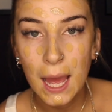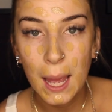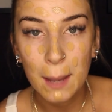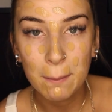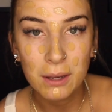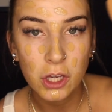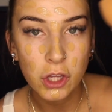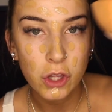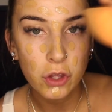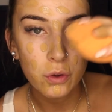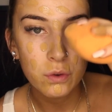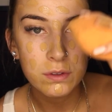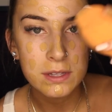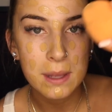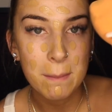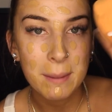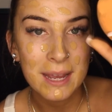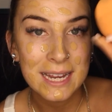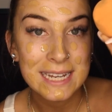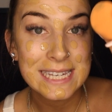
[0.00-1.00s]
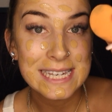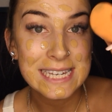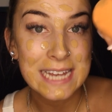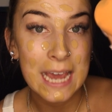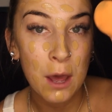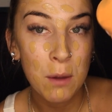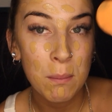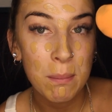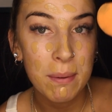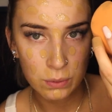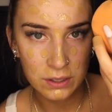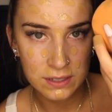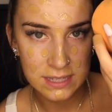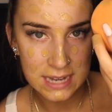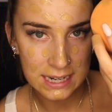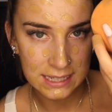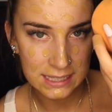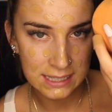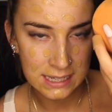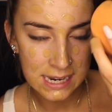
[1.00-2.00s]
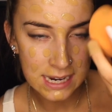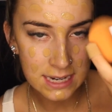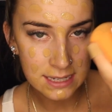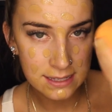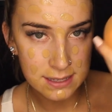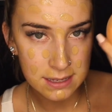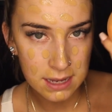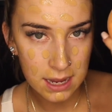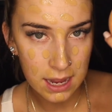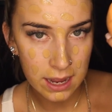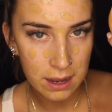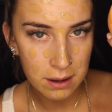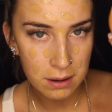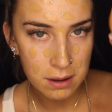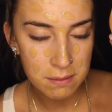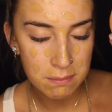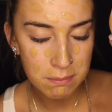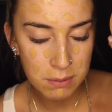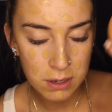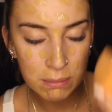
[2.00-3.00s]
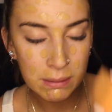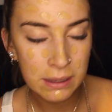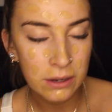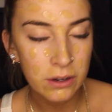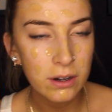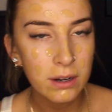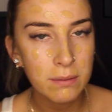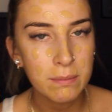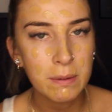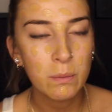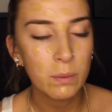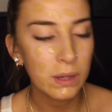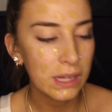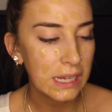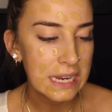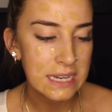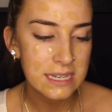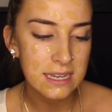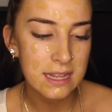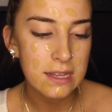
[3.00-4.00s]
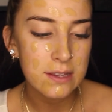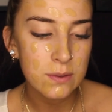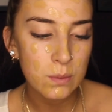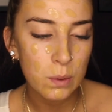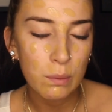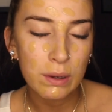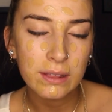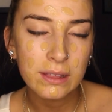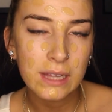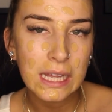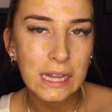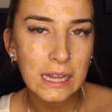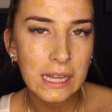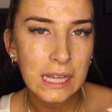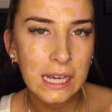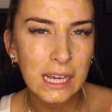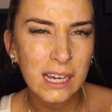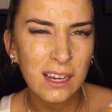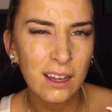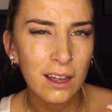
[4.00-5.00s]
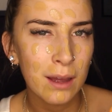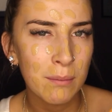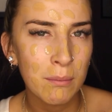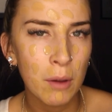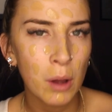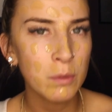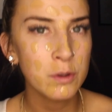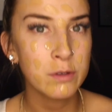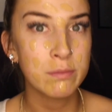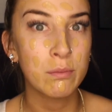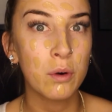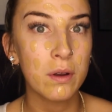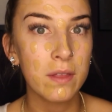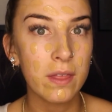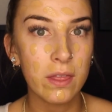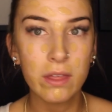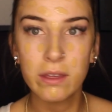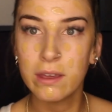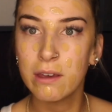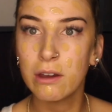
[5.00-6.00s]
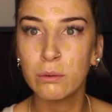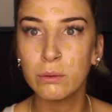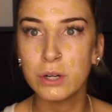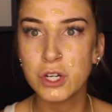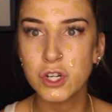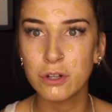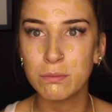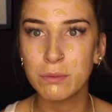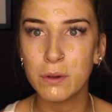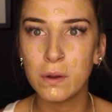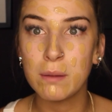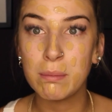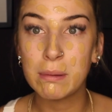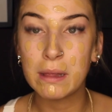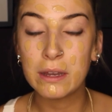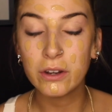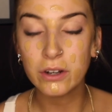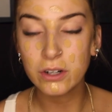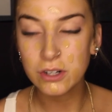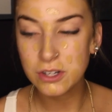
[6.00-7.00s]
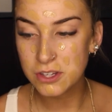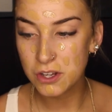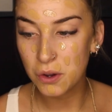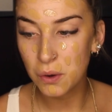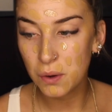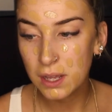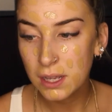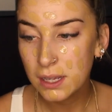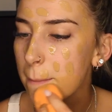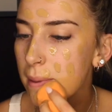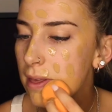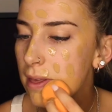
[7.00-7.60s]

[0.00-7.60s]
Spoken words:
I'm going to use my damp Real Techniques beauty blender. I've been really into this one lately, almost more than the original beauty blender. So